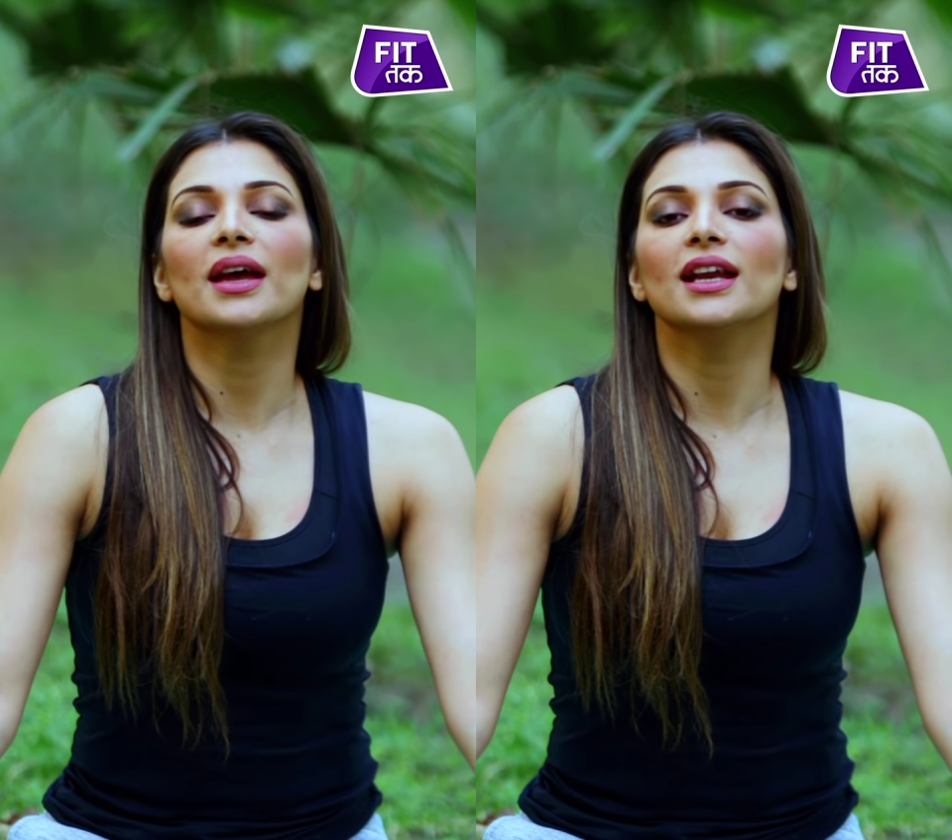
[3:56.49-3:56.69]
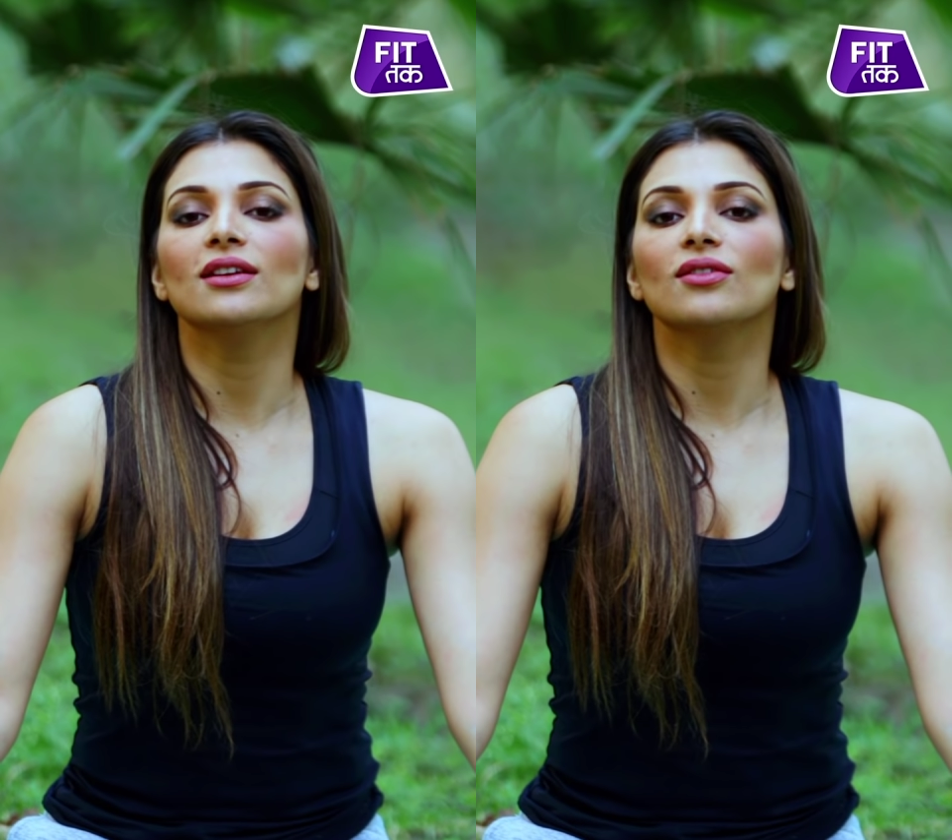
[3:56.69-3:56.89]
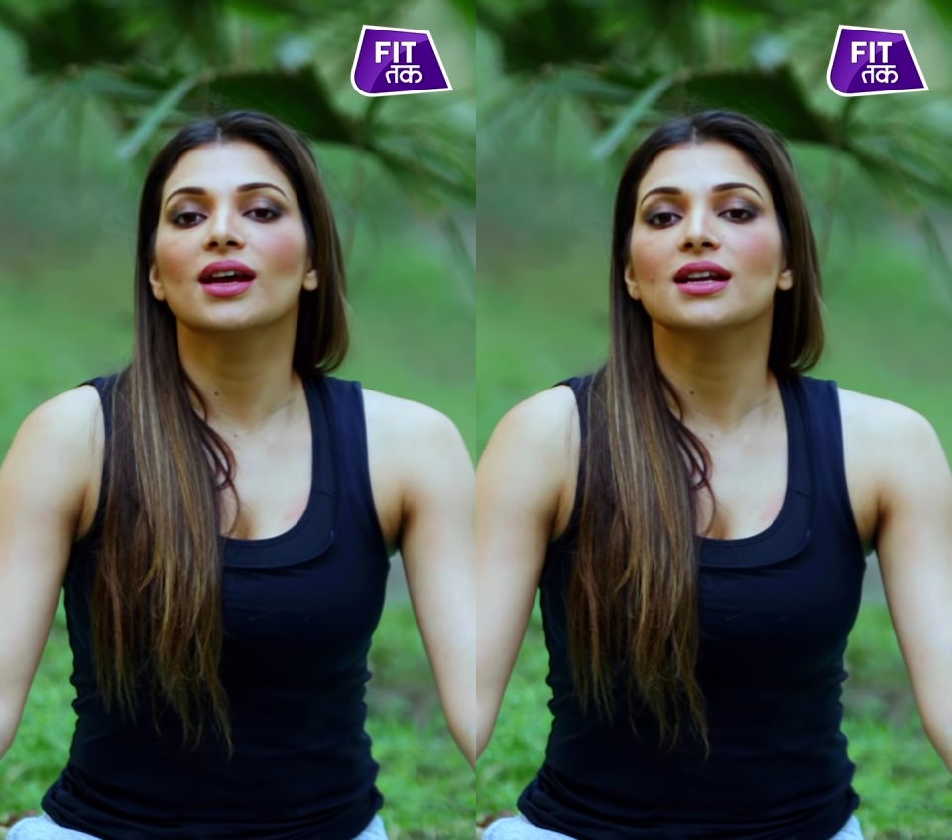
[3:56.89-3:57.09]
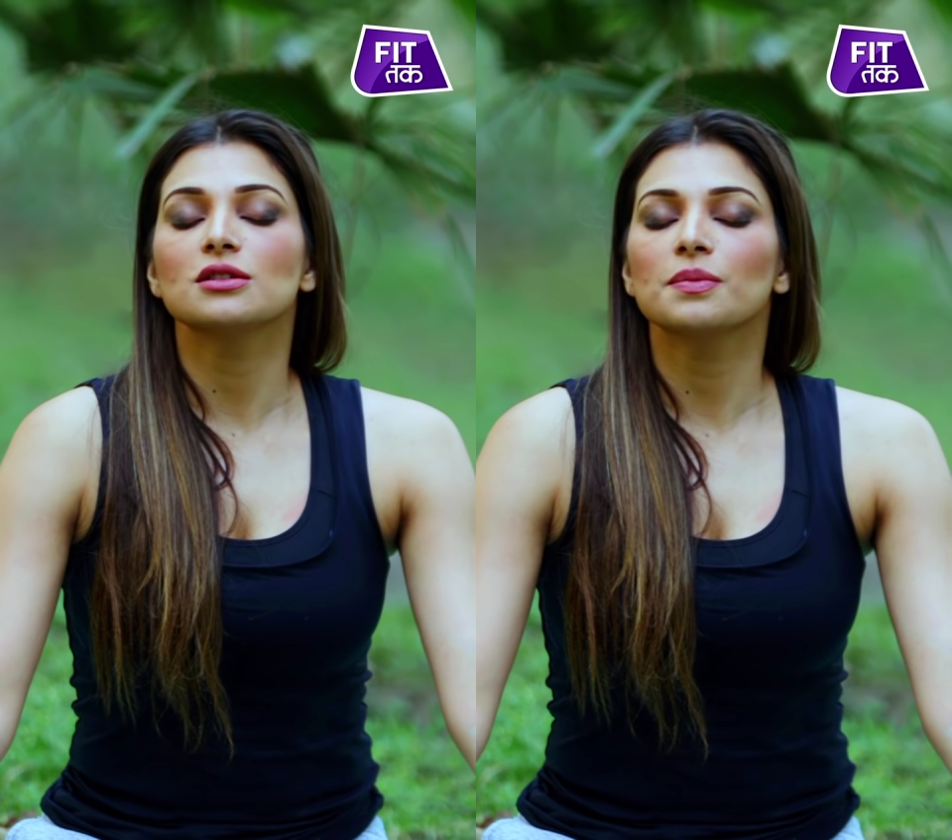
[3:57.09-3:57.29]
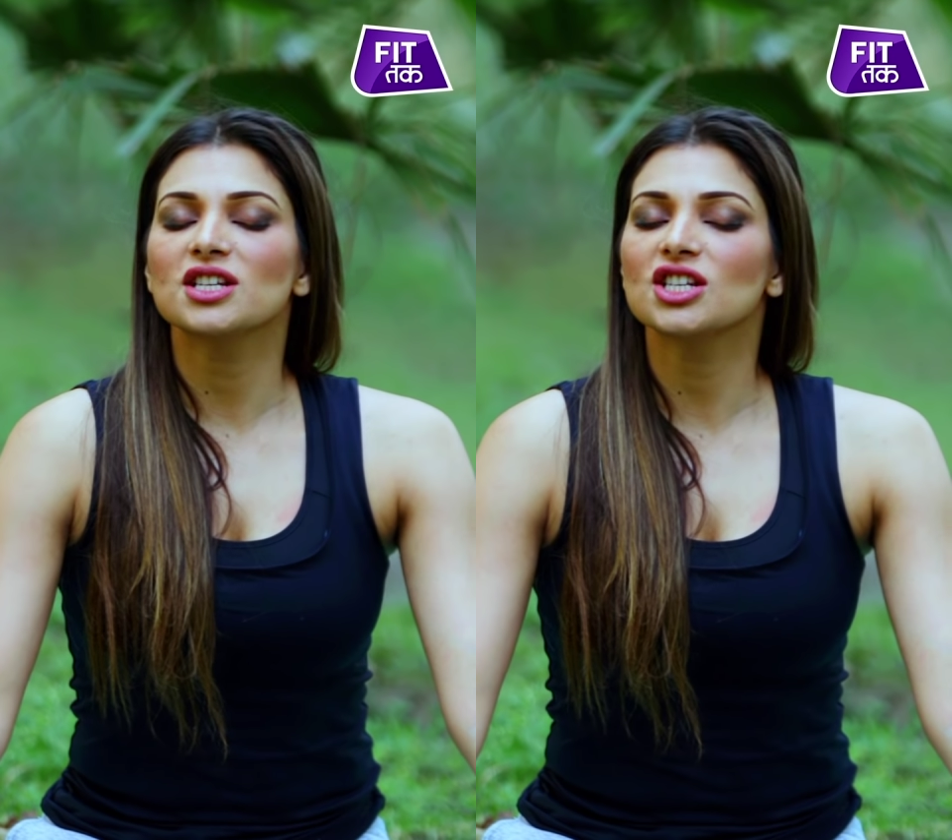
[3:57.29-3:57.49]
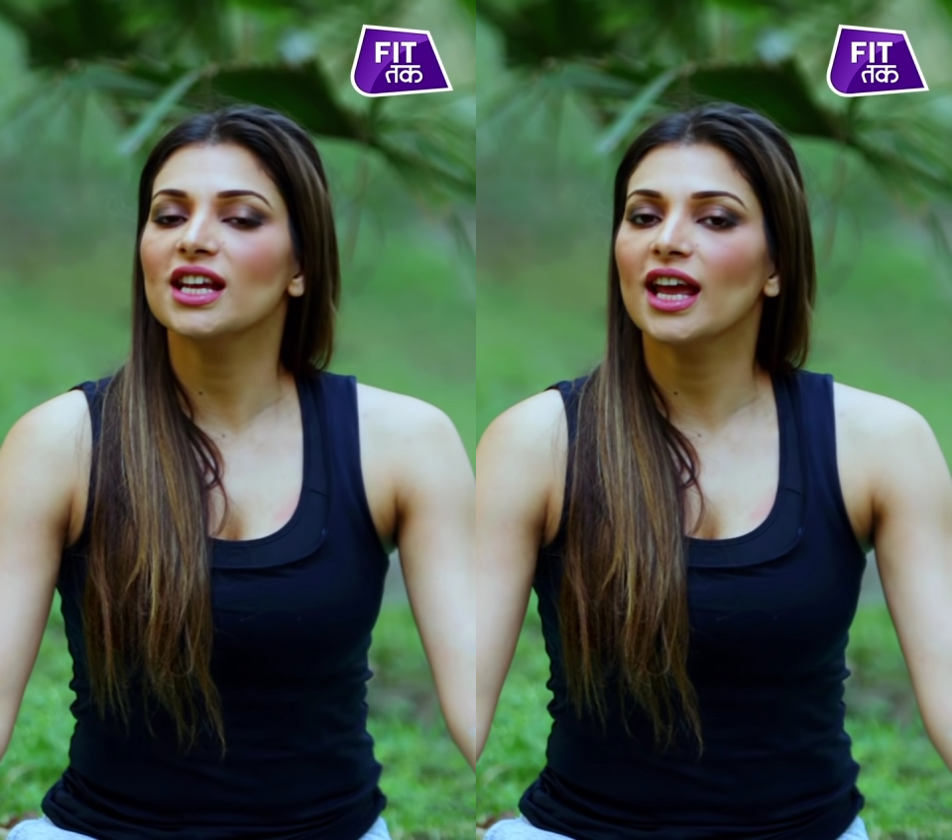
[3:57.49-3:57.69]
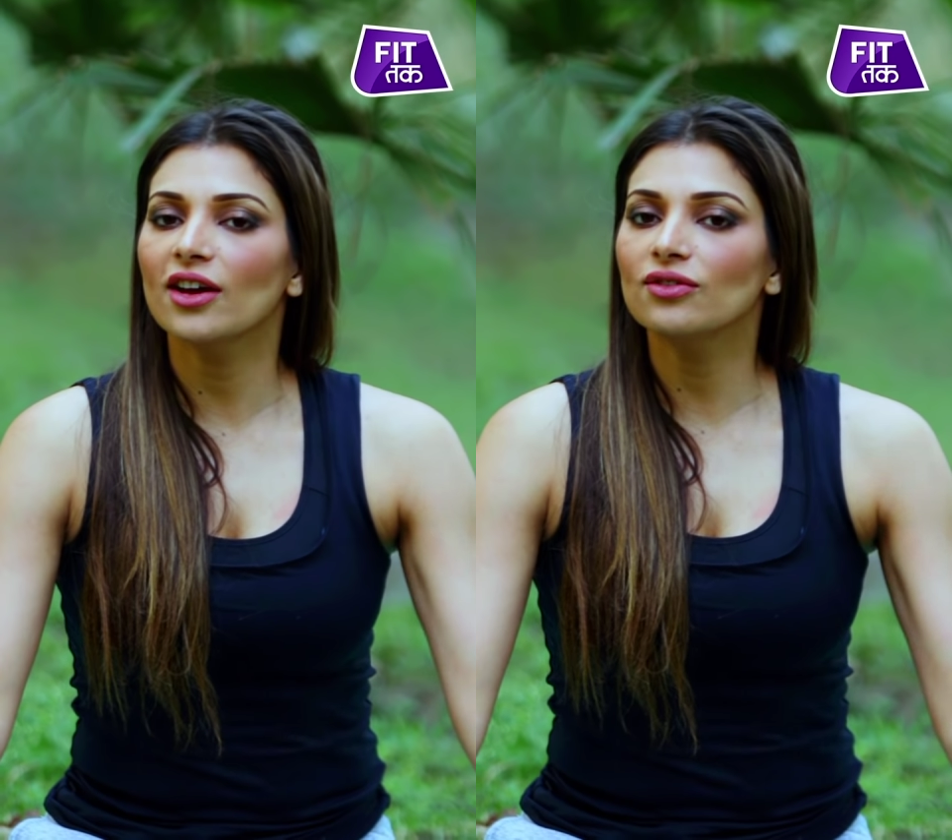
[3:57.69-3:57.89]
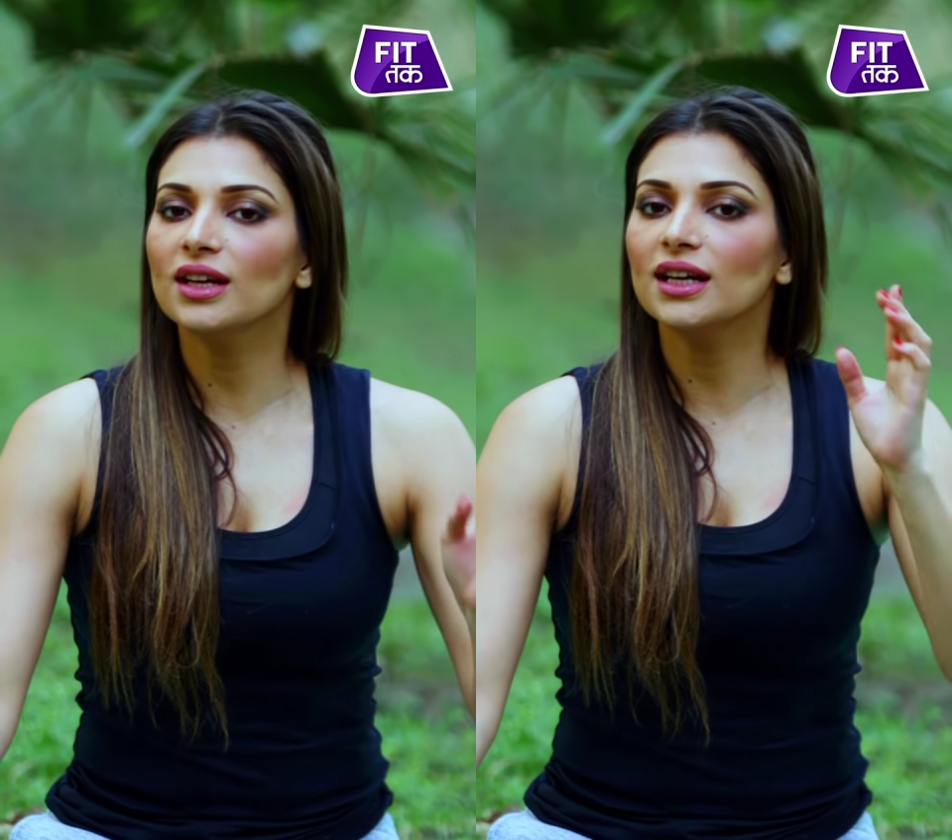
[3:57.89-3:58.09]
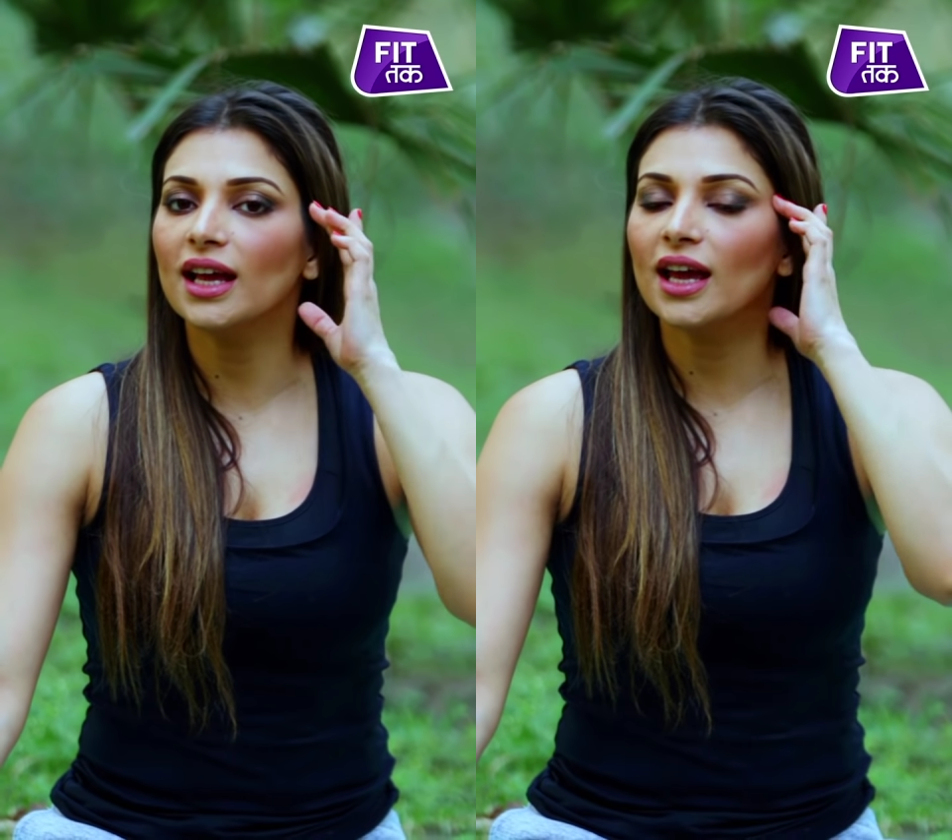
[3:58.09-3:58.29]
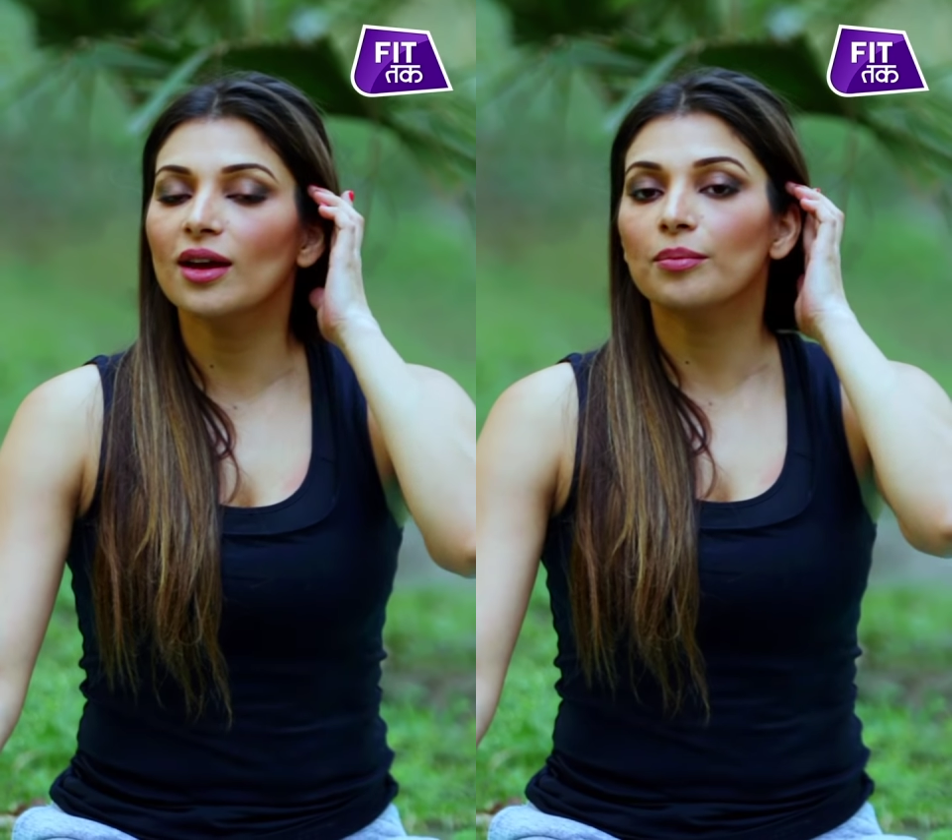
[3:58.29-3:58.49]
anywhere, especially every
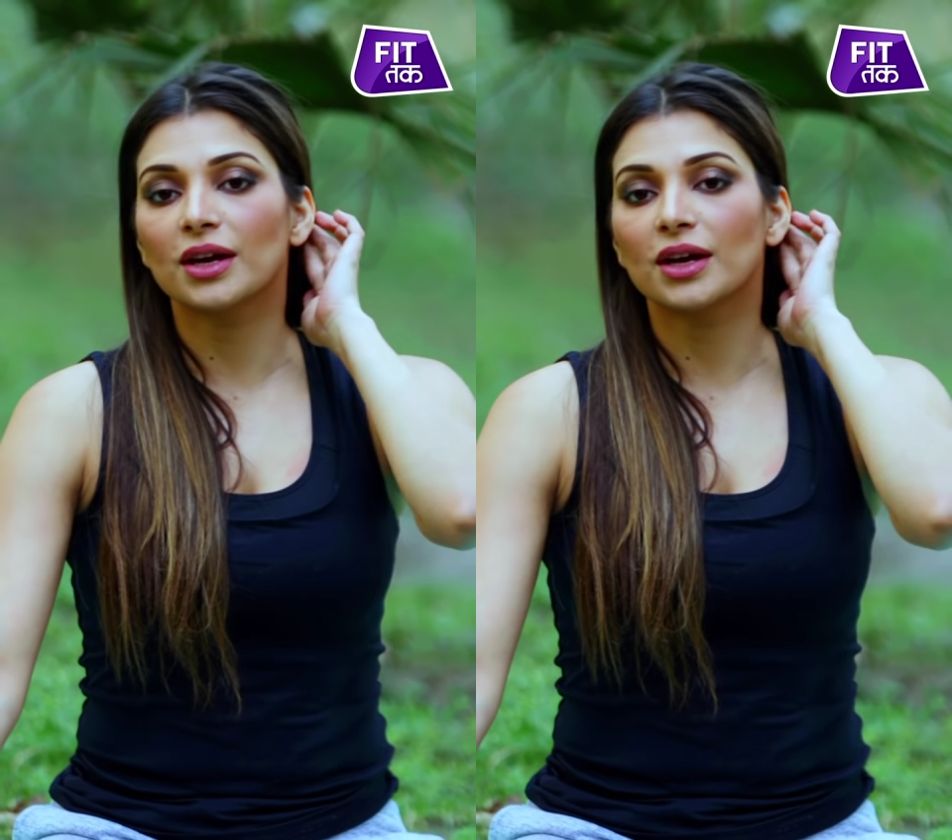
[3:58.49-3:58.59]
day,